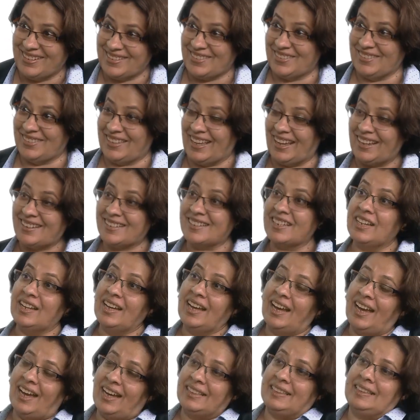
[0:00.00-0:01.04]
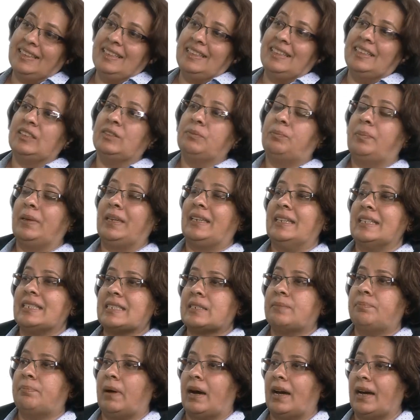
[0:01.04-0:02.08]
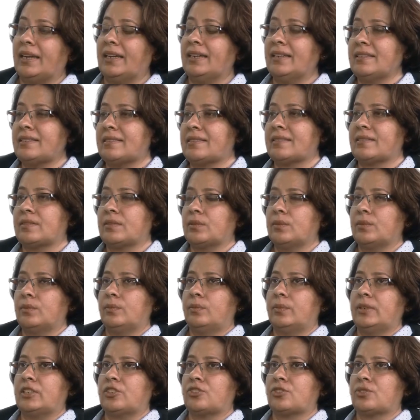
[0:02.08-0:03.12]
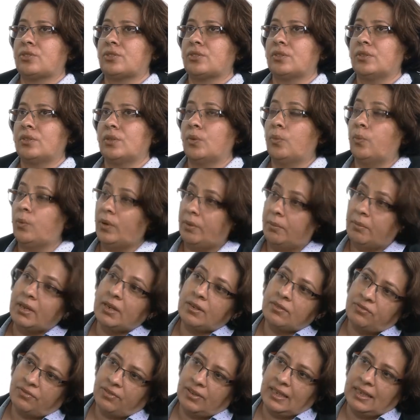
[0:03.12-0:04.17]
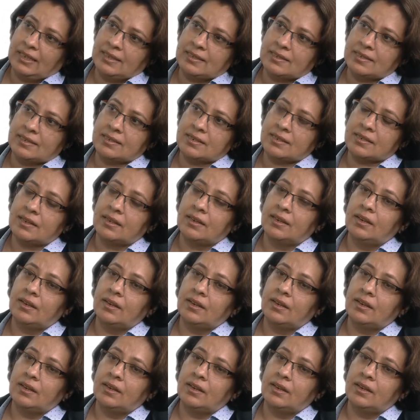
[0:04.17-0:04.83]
So that, I think the biggest bias which the women faced